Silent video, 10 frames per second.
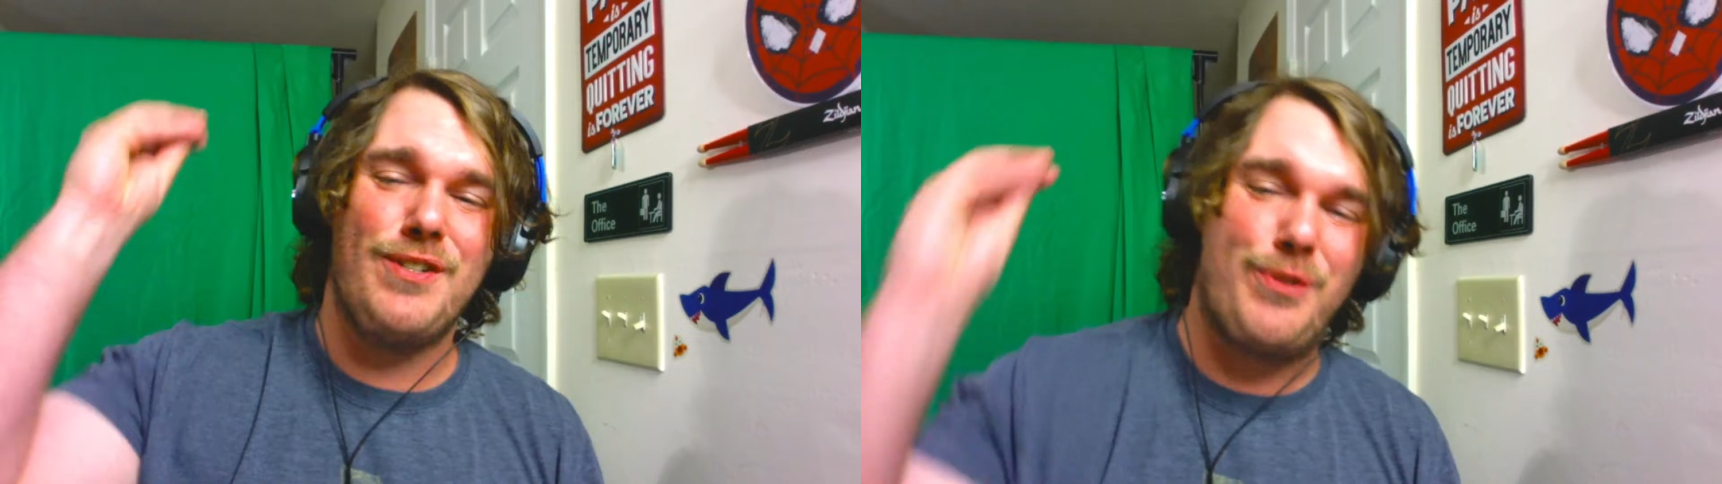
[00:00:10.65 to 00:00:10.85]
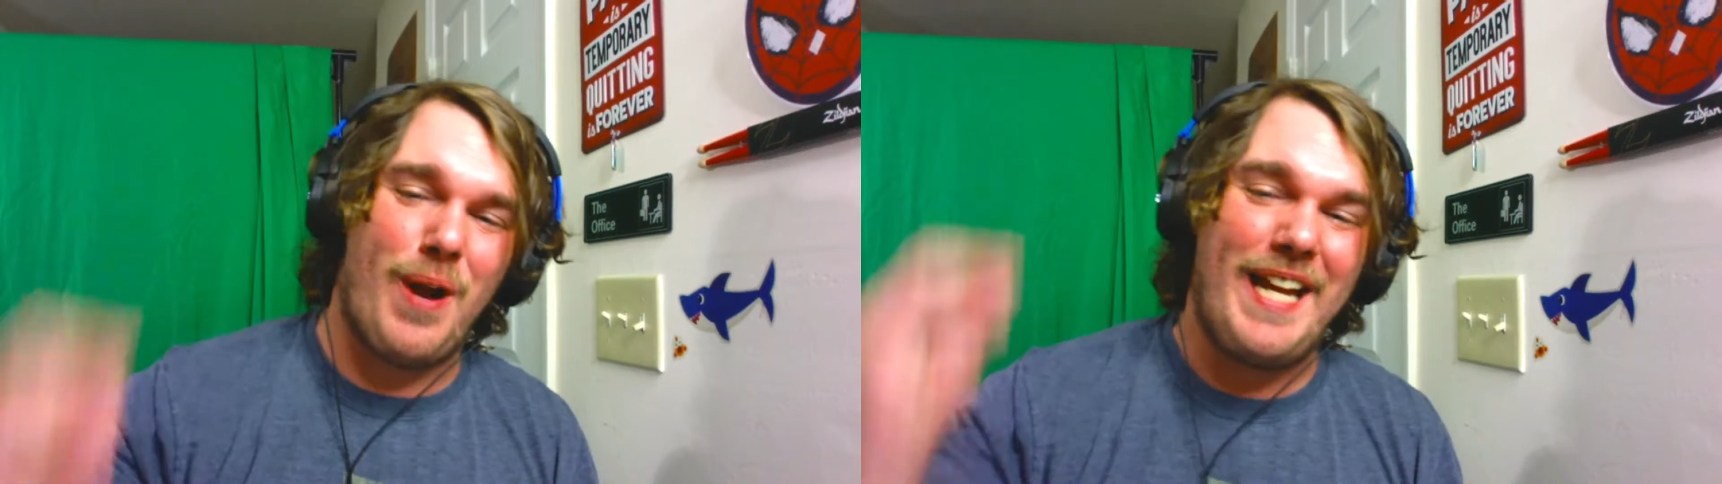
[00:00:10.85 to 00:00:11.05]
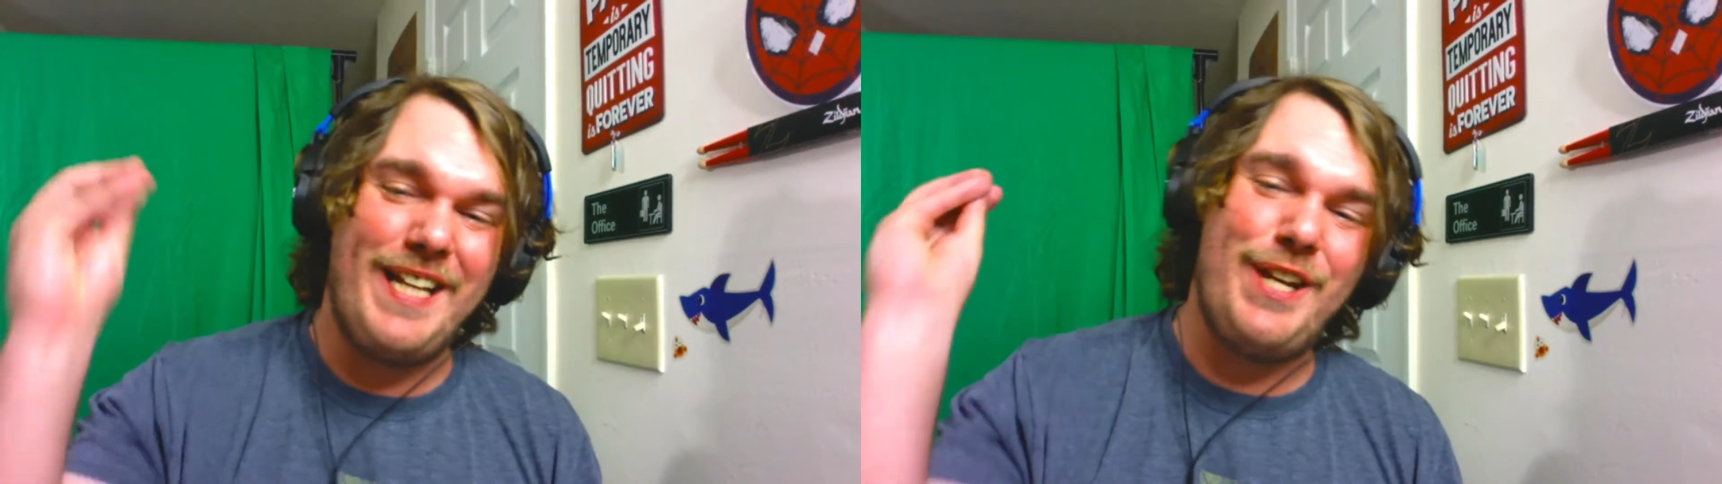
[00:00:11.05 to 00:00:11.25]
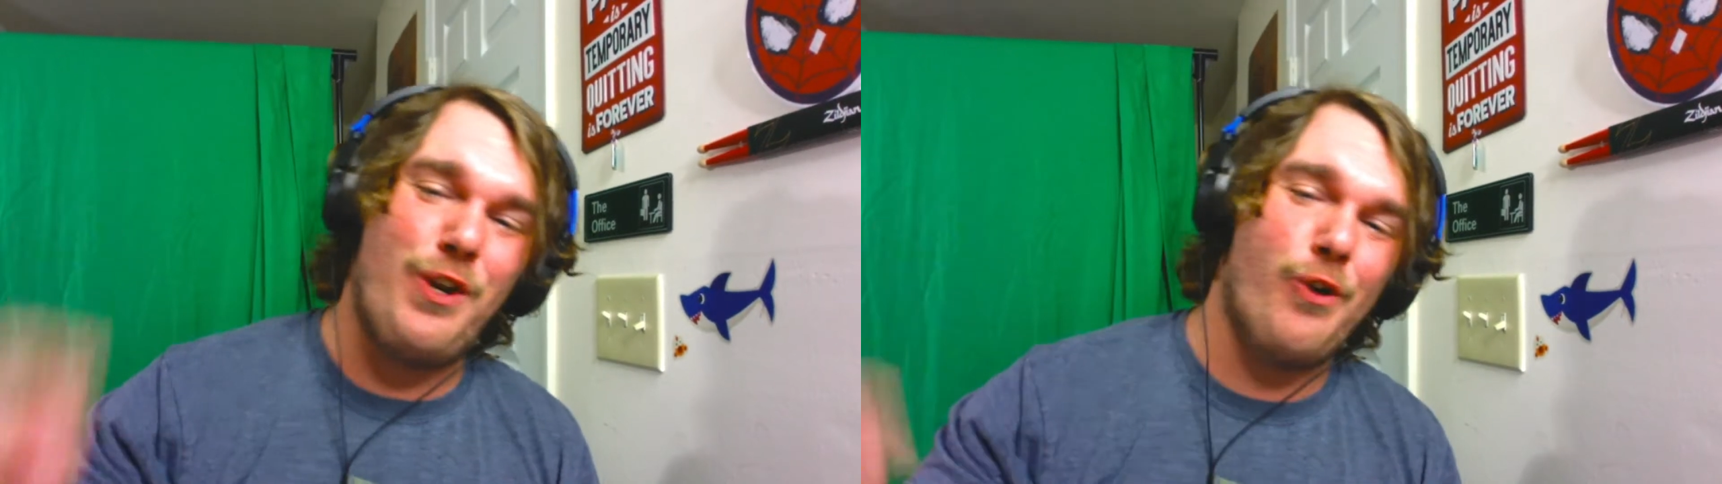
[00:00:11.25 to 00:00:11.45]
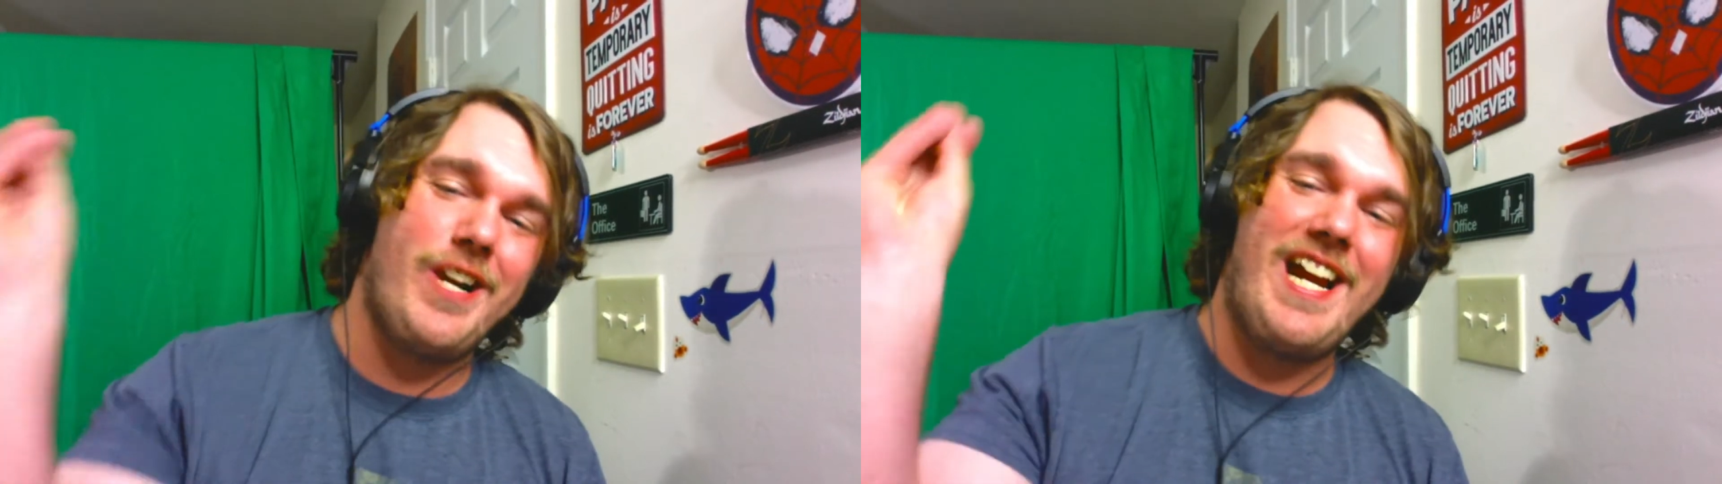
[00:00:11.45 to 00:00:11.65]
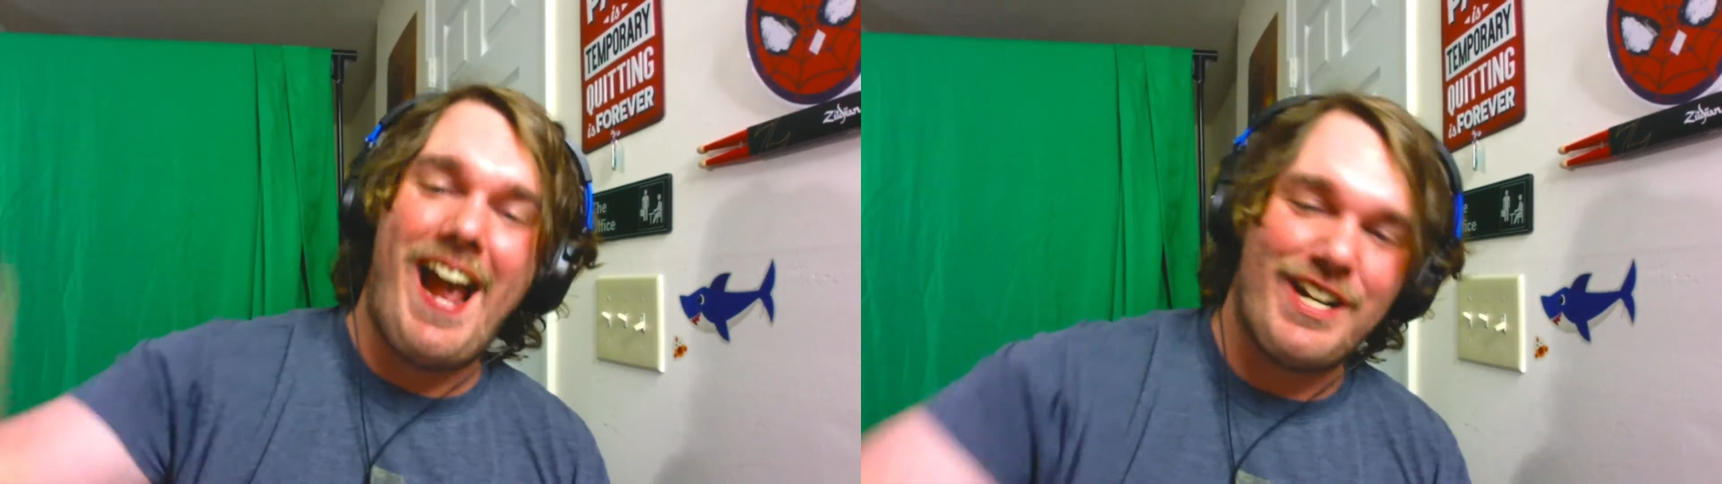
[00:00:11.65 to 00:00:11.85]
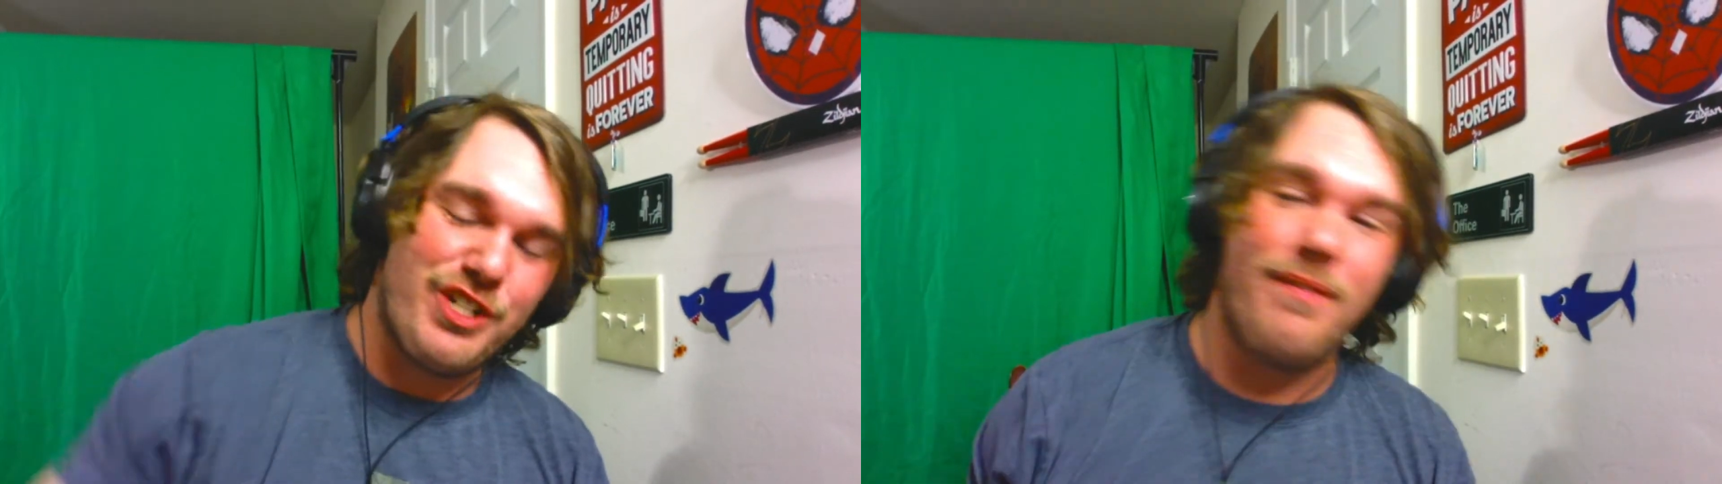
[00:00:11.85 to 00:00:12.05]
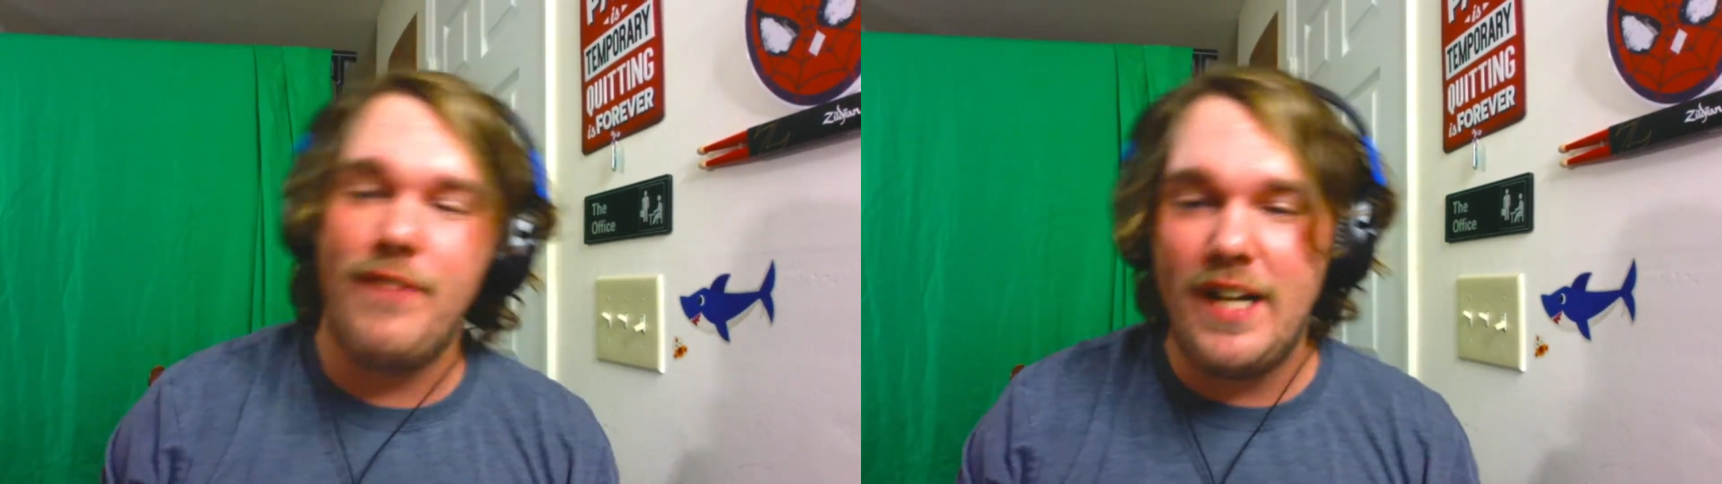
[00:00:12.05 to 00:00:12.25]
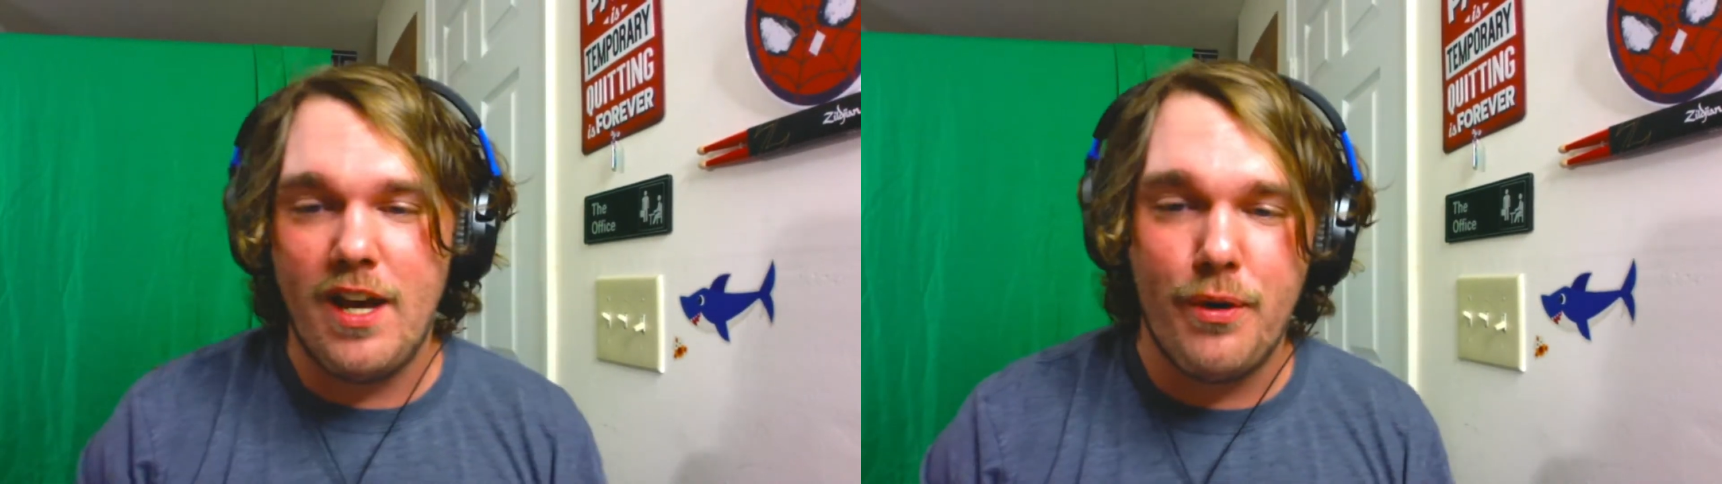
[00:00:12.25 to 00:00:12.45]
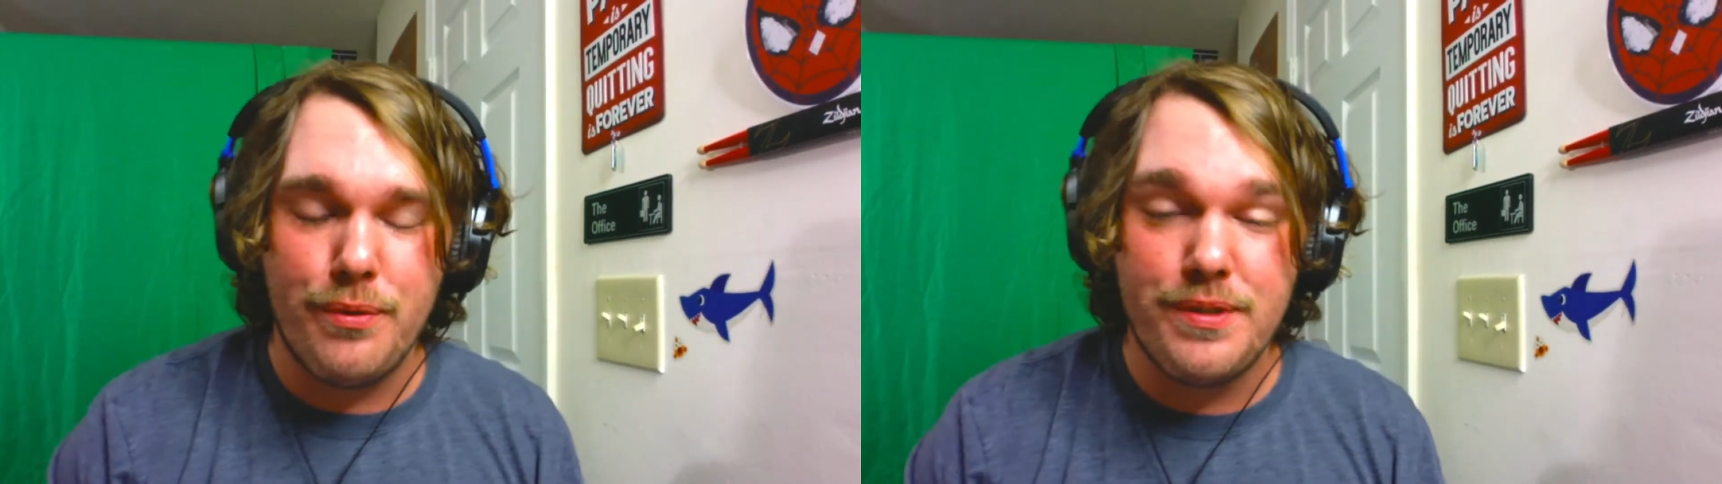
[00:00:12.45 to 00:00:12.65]
trying to do reaction
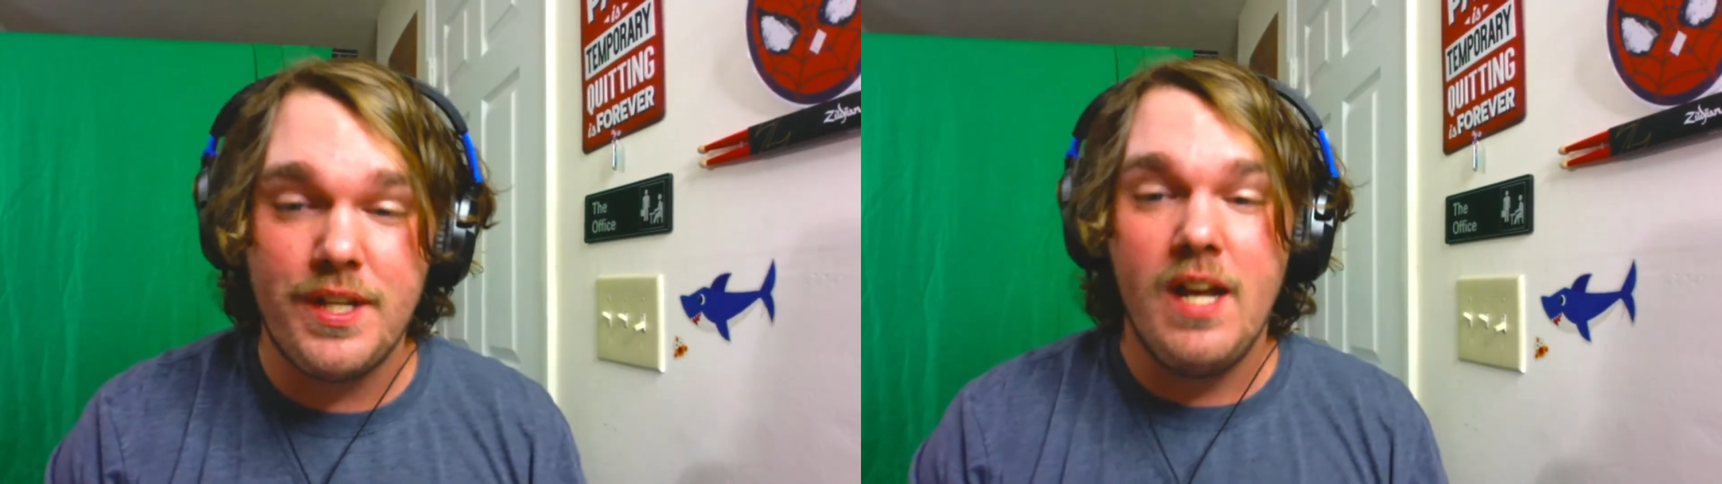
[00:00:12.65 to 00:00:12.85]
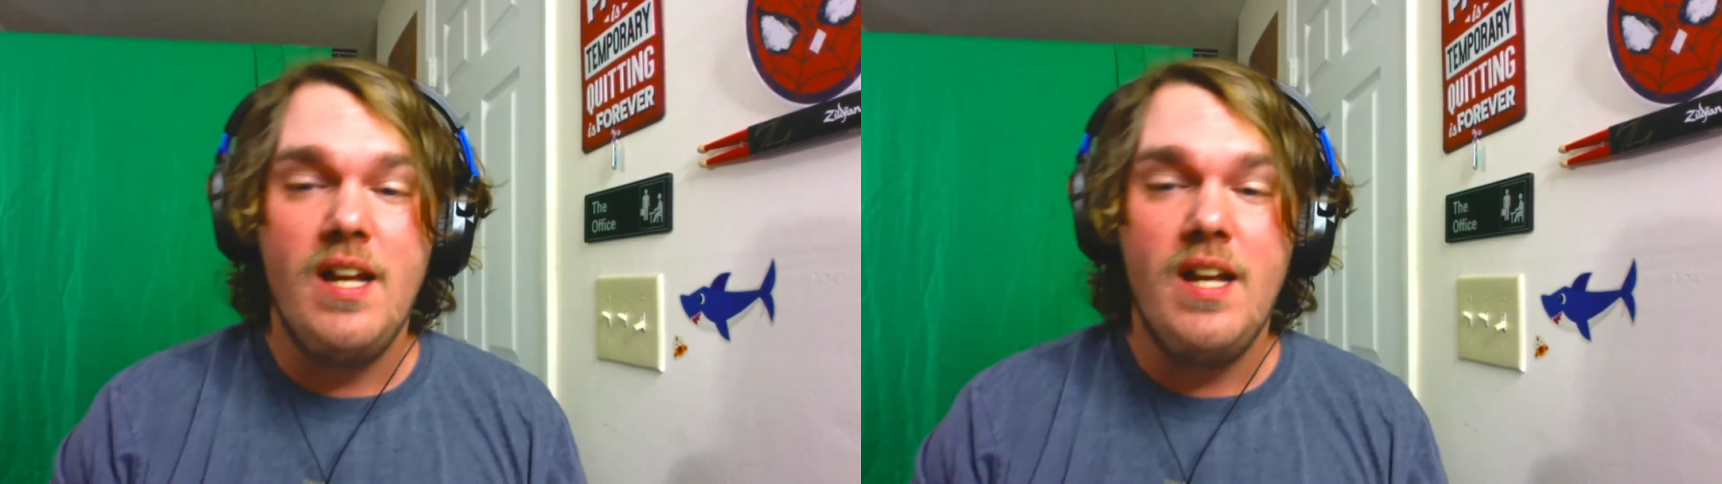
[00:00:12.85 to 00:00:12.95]
videos.